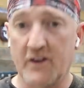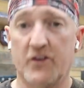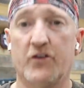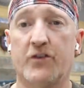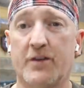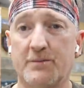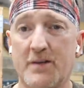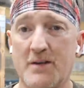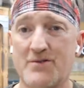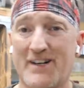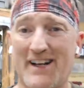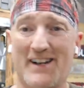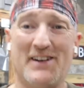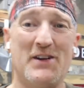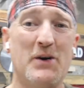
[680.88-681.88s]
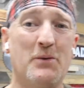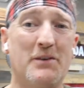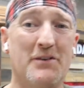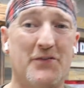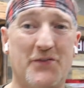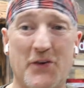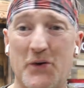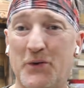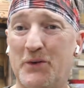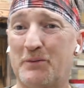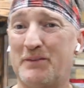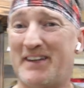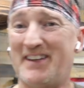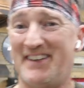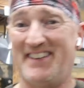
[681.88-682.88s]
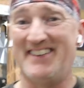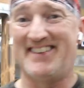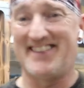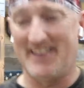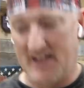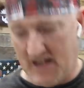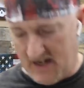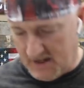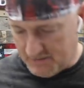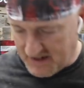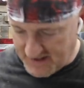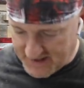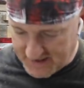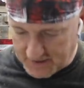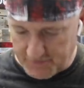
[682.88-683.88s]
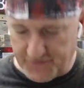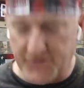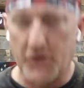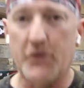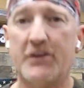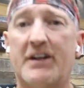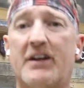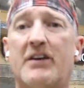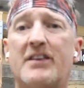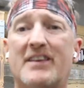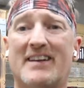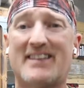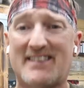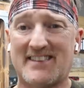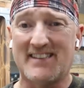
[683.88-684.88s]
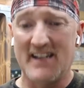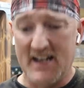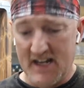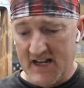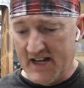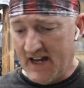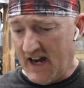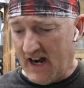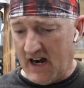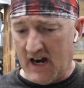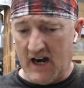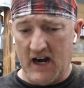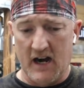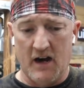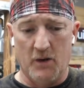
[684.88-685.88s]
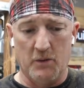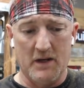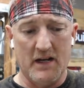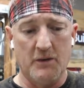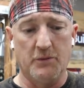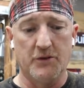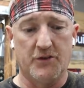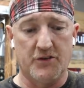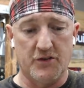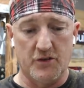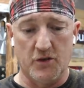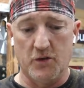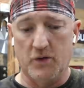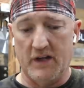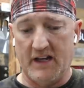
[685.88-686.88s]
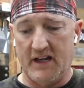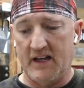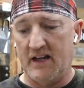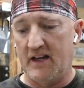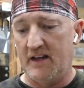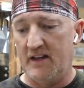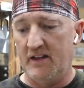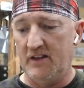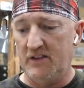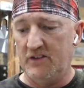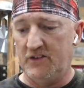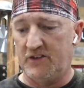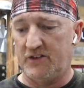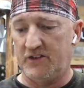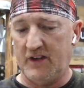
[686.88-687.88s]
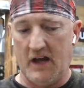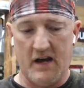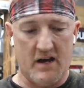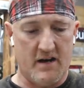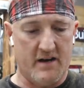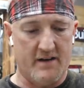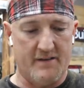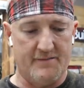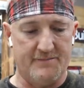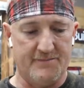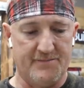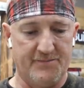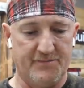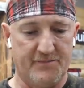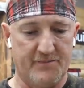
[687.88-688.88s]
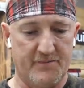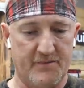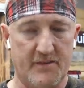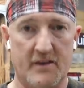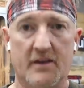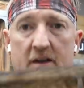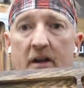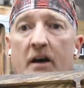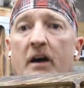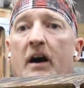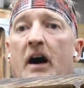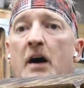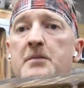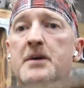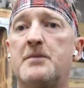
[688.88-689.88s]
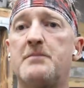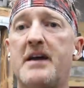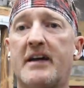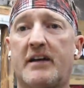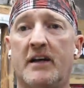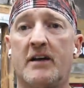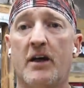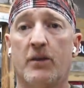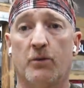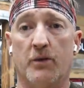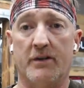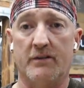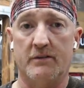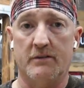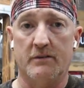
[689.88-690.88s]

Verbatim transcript: so sometimes you gotta know when to fold them, kids. Um, I think I'm folding it on this. Uh, what I will do is, um, I'm gonna make another one.